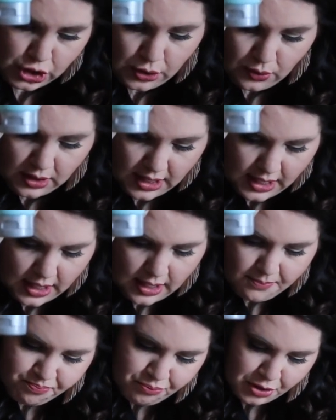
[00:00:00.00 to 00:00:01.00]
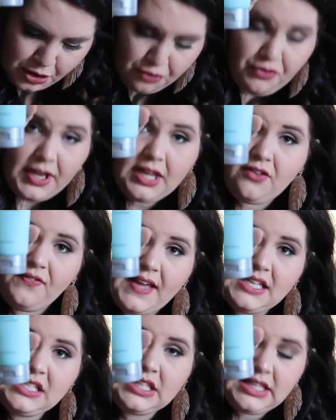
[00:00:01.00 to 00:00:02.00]
Tula Purifying
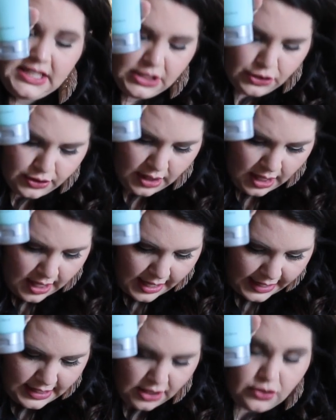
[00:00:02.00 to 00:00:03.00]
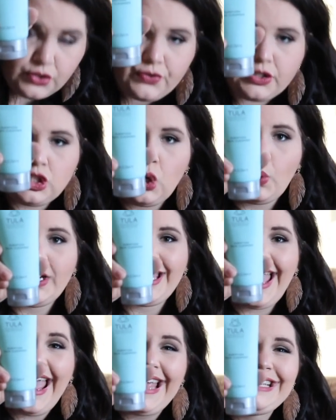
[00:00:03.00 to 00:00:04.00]
Face Cleaner and it goes for
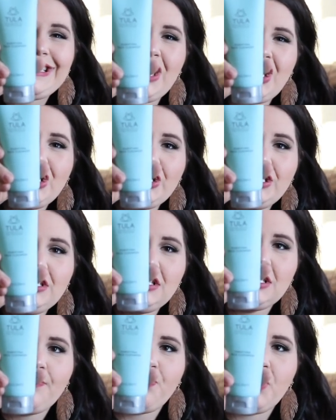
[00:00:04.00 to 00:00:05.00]
$28.